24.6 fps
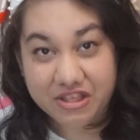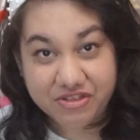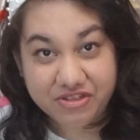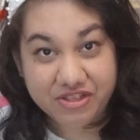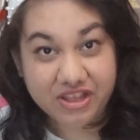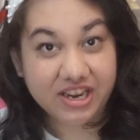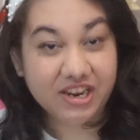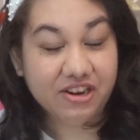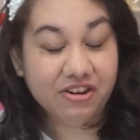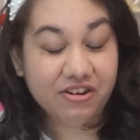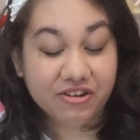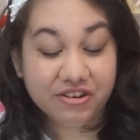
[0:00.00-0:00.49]

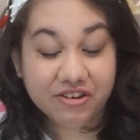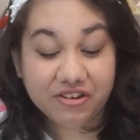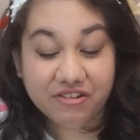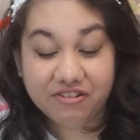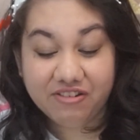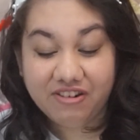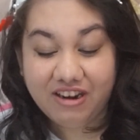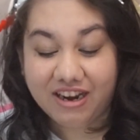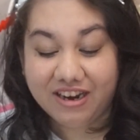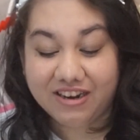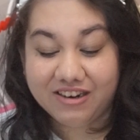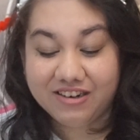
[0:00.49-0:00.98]
They are
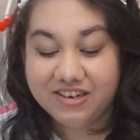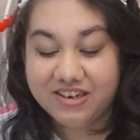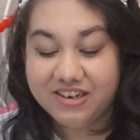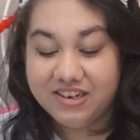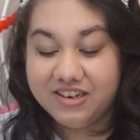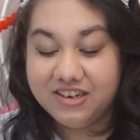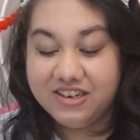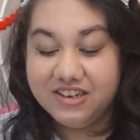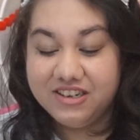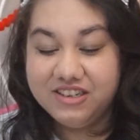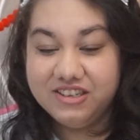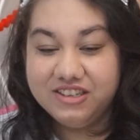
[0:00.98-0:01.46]
correct.
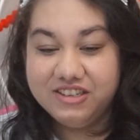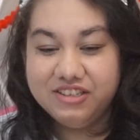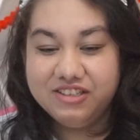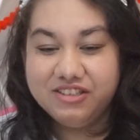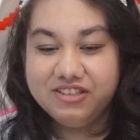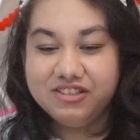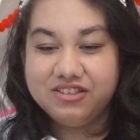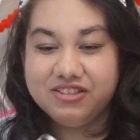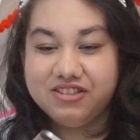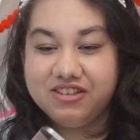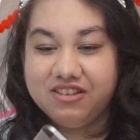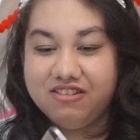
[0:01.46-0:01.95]

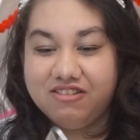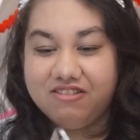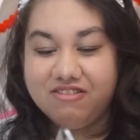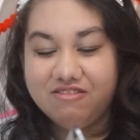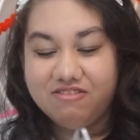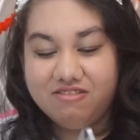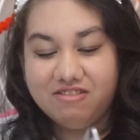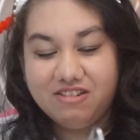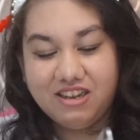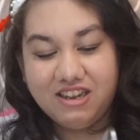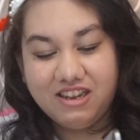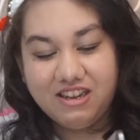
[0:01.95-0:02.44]

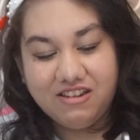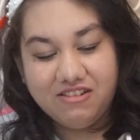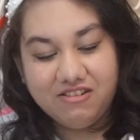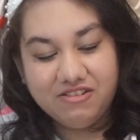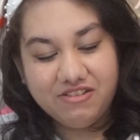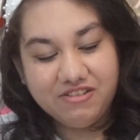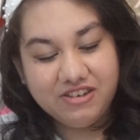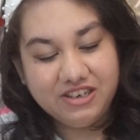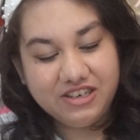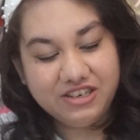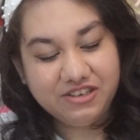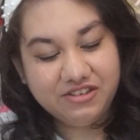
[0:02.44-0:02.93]
So how do
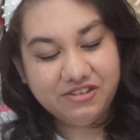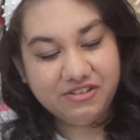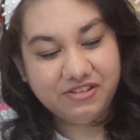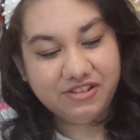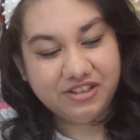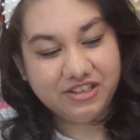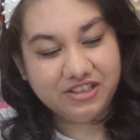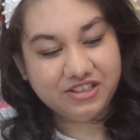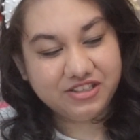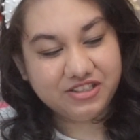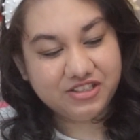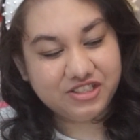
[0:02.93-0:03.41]
I do
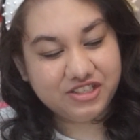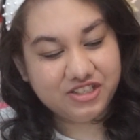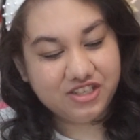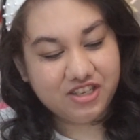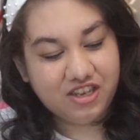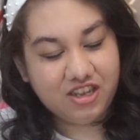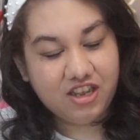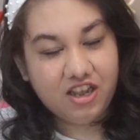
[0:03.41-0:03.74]
this?